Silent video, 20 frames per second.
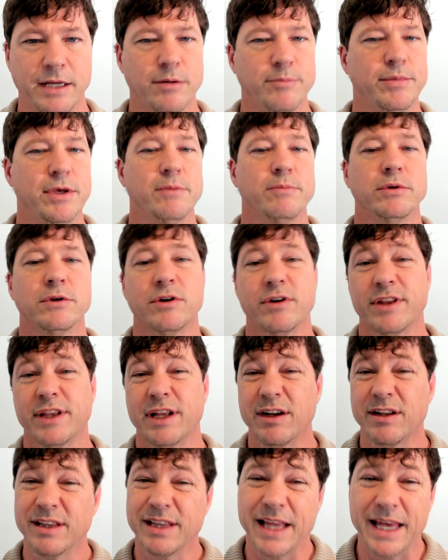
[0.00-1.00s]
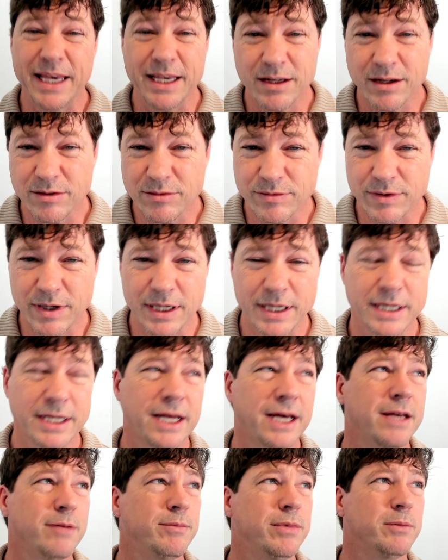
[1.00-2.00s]
and people are there late on Friday
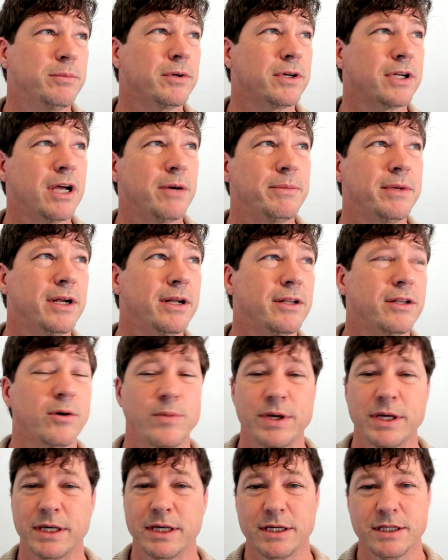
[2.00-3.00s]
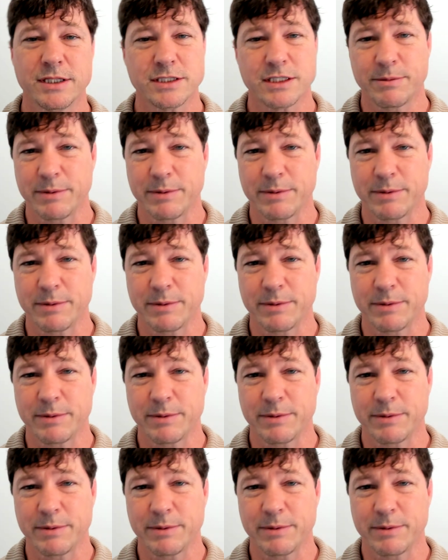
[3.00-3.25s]
night, people are coming in on the weekends.